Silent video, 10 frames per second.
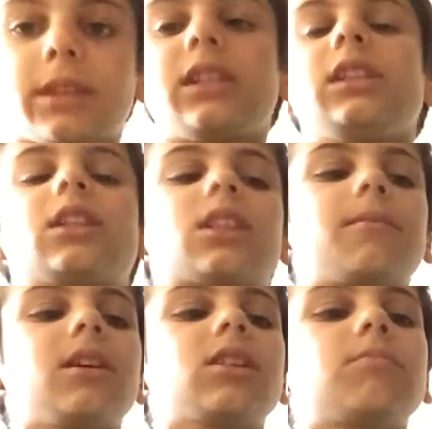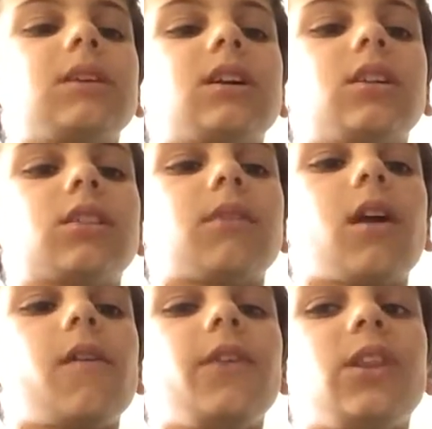to see this the best because
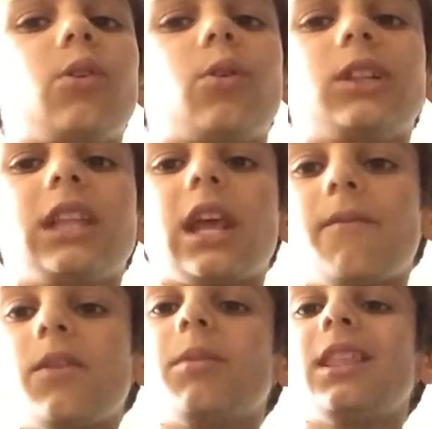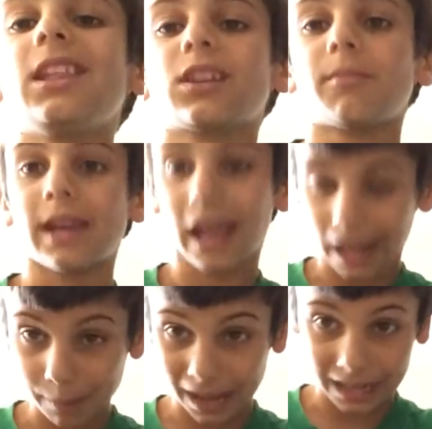my video quality, I'm filming these on my
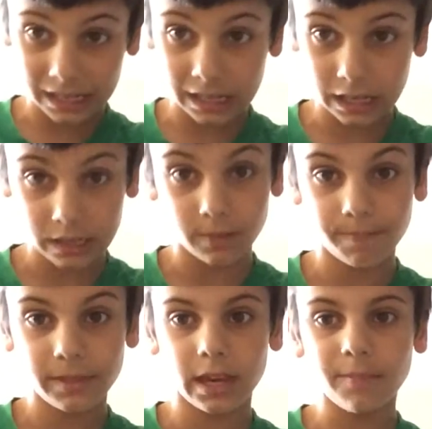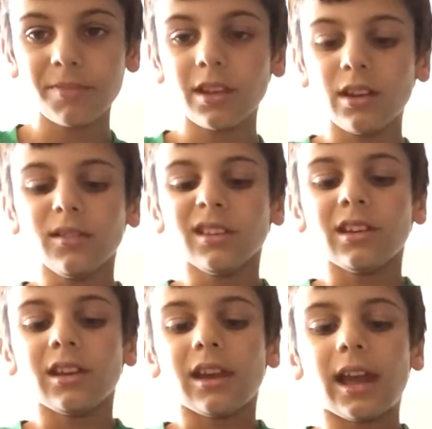iPad, and
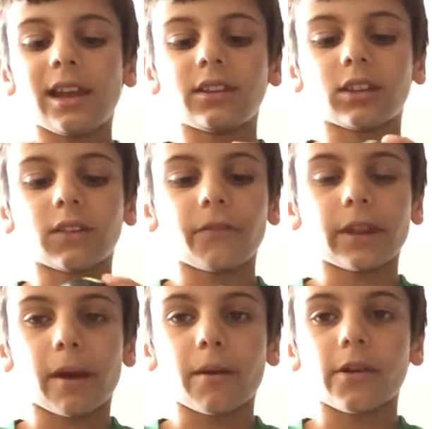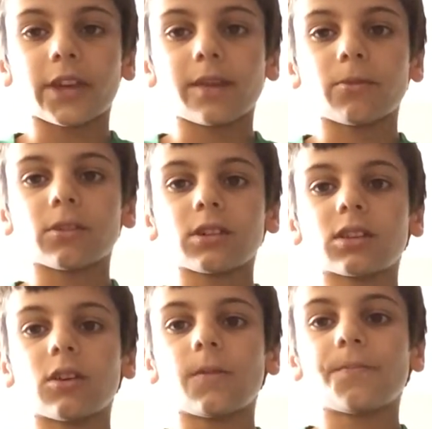and it doesn't fit in my mouth anymore.
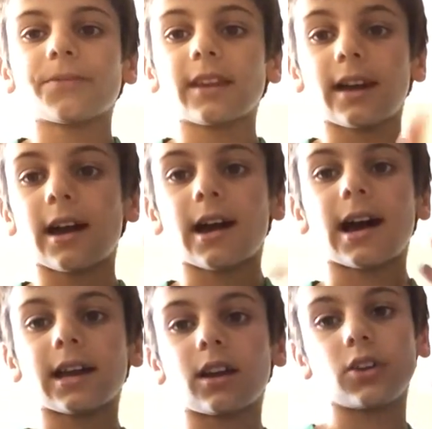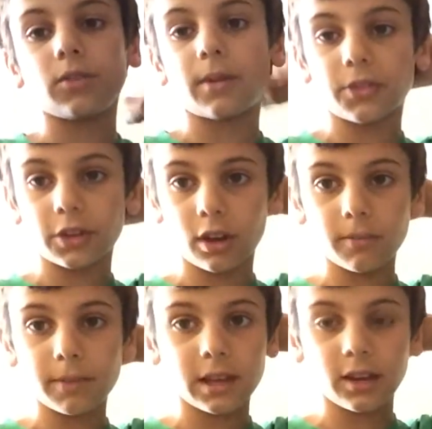So I got a new mouth
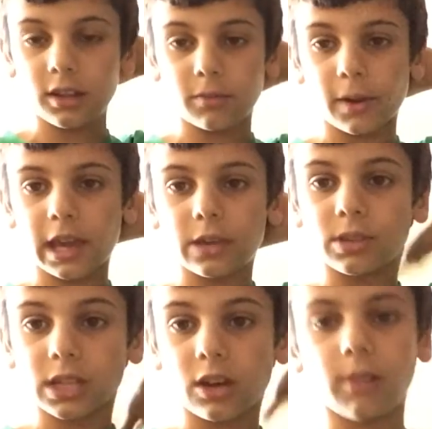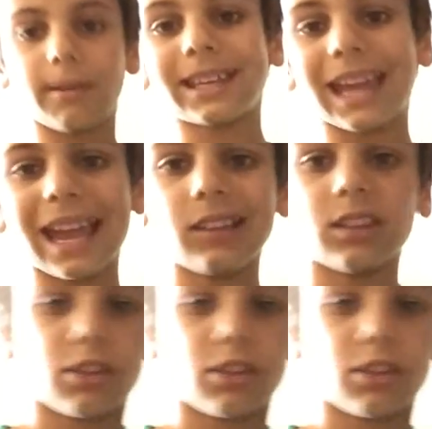guard because when I used to call my cadence